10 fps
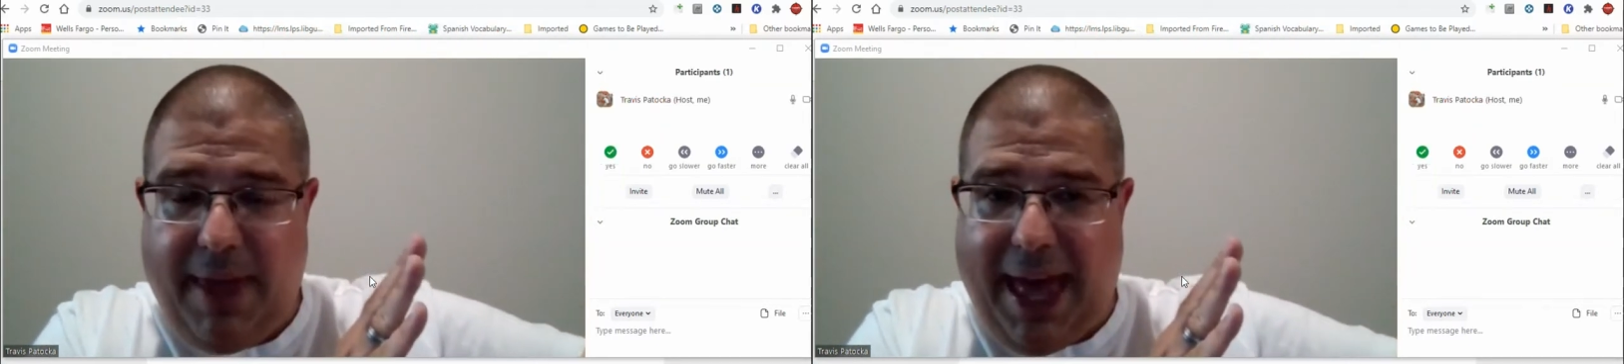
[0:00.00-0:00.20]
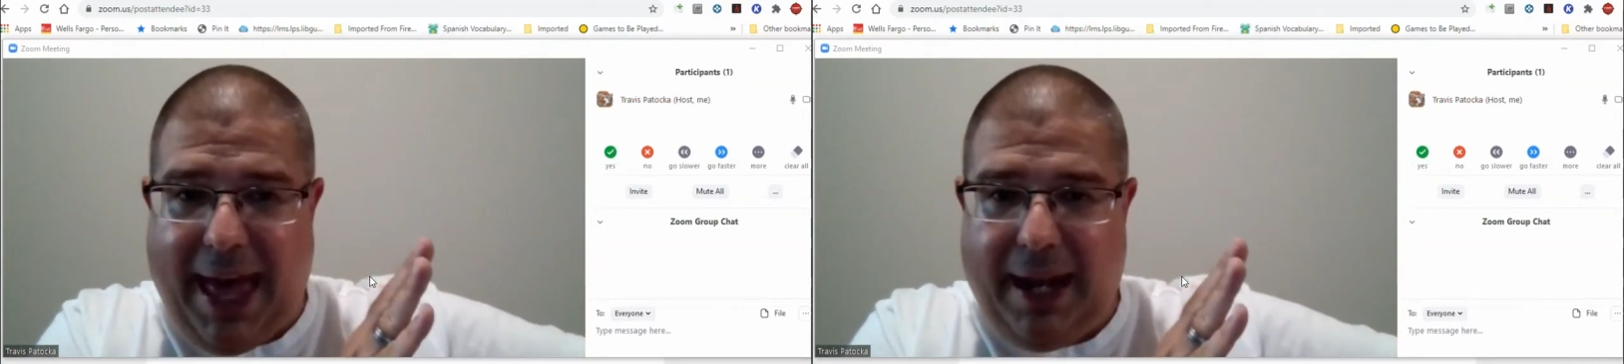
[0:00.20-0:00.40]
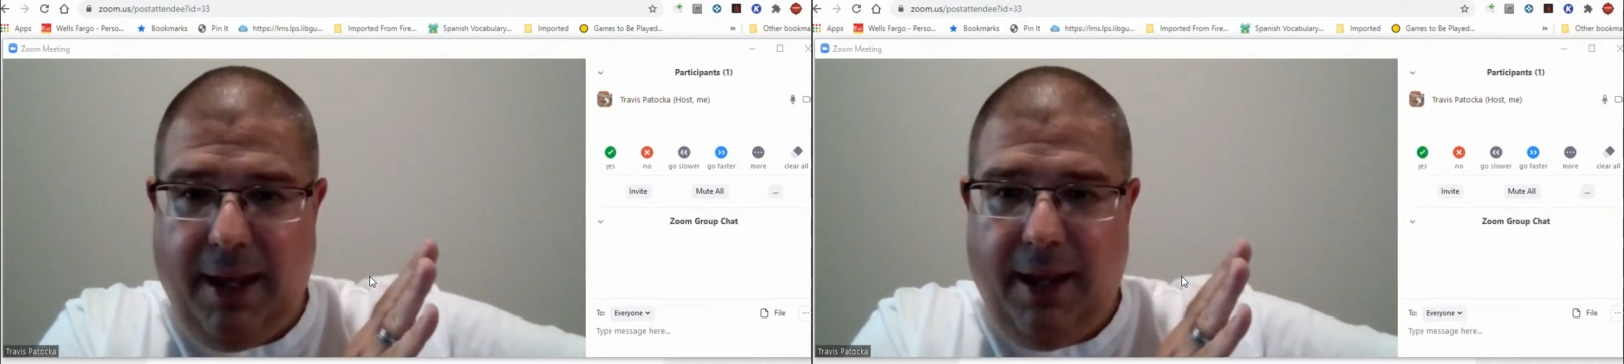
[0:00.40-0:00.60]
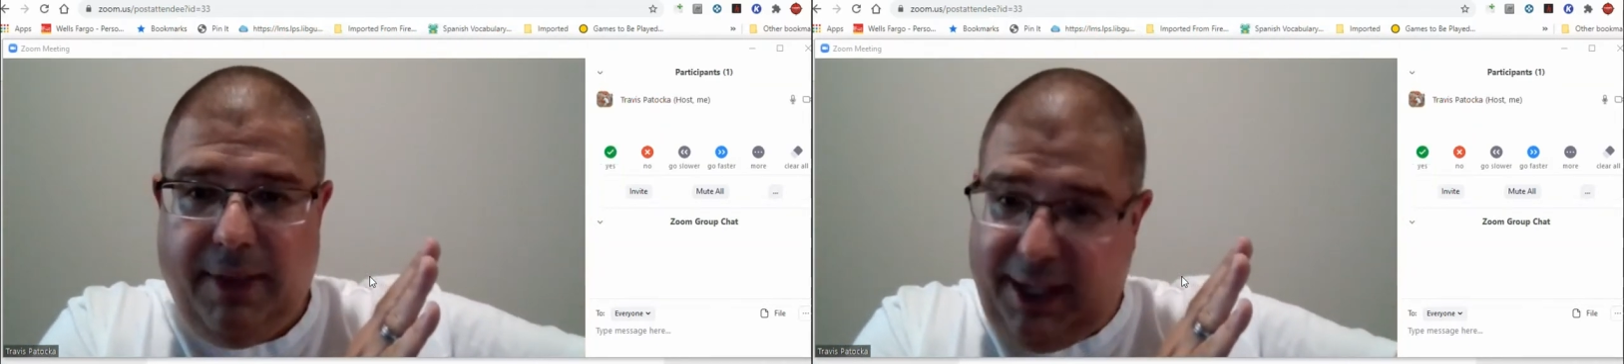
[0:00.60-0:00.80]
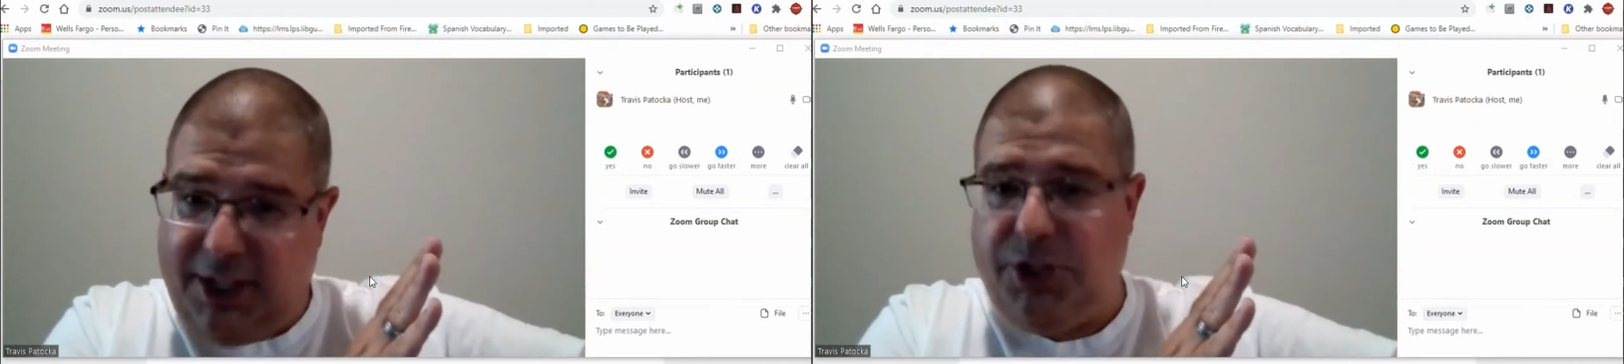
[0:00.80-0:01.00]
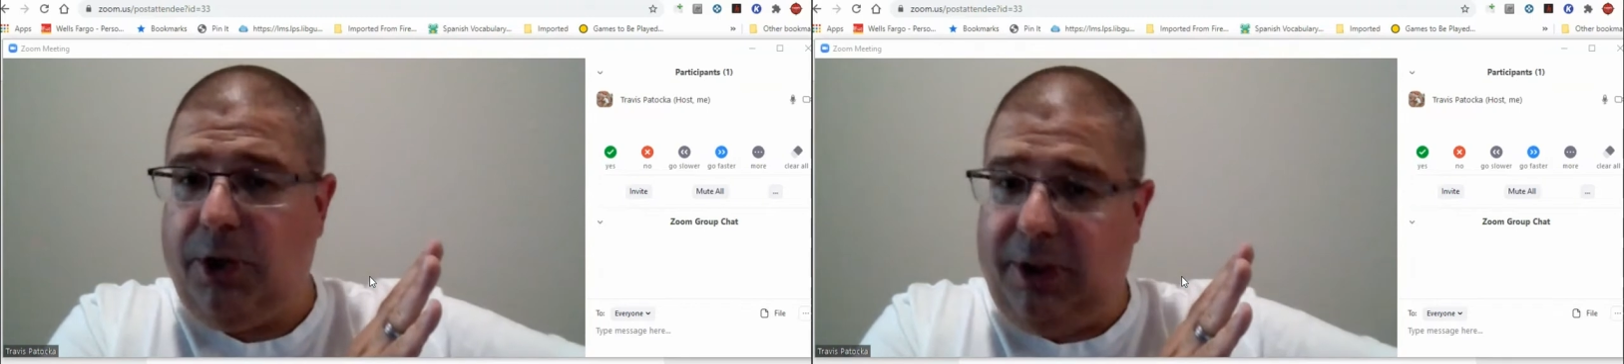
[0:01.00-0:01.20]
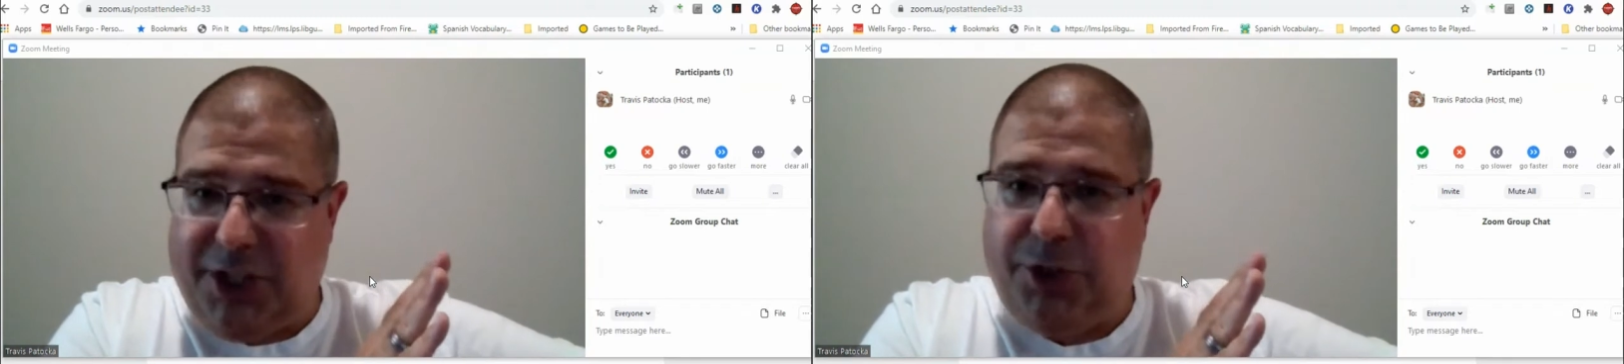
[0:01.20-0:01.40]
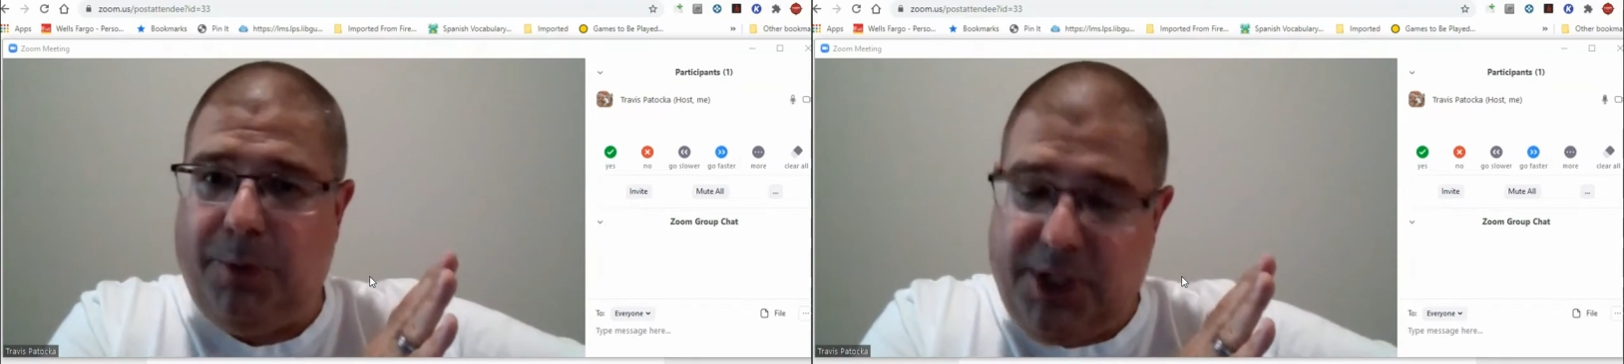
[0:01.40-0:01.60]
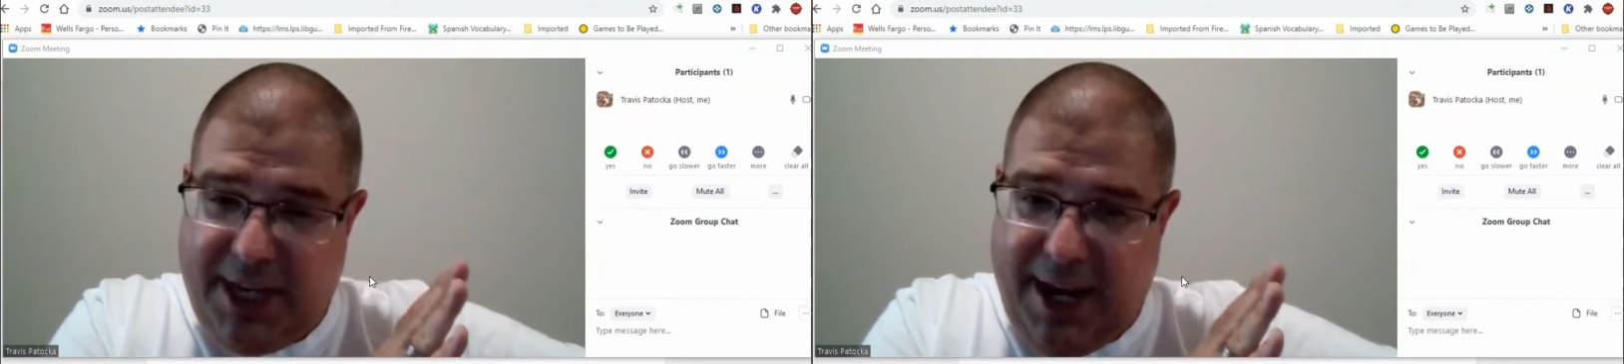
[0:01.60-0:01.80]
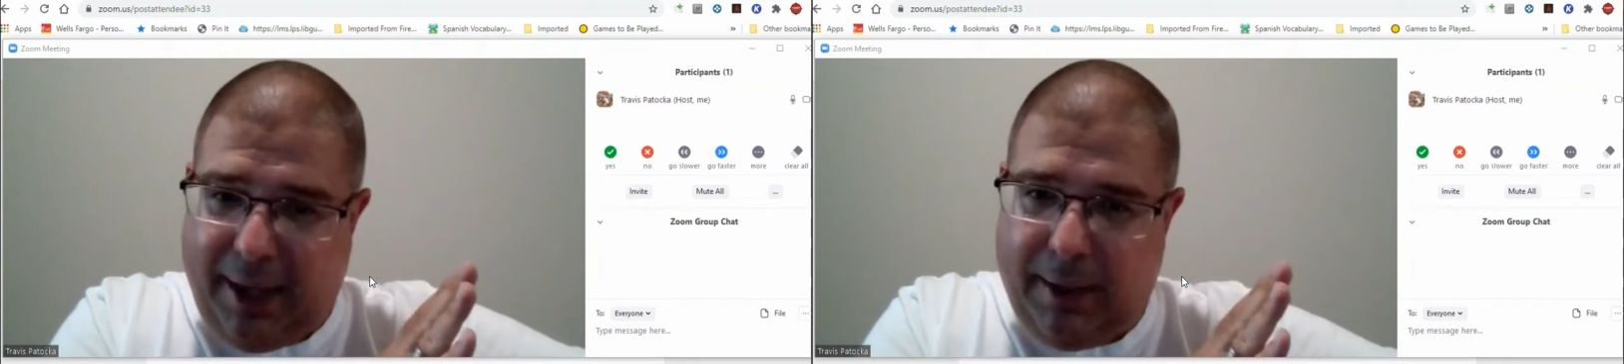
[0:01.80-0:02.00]
that the kids in your classroom are
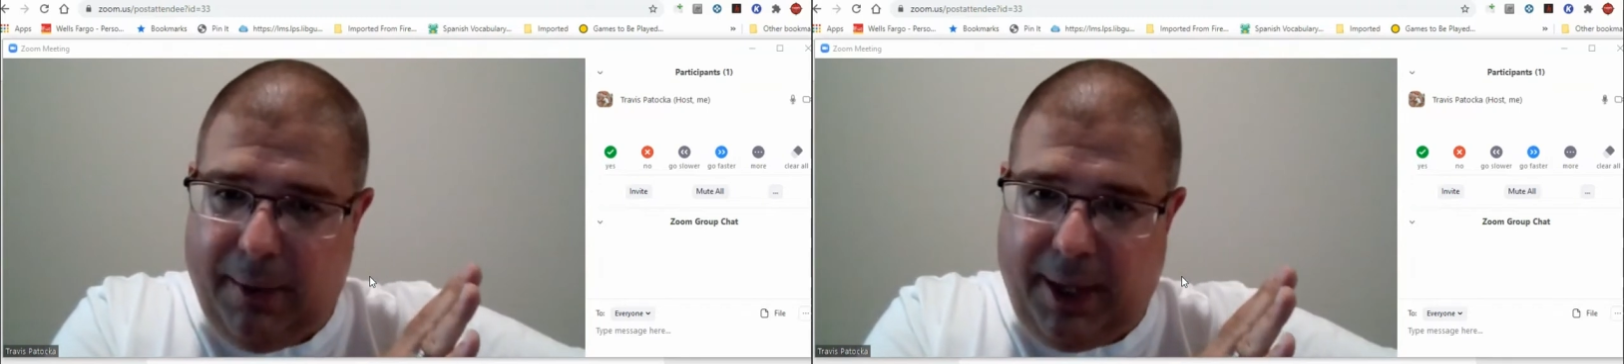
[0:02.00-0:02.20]
seeing.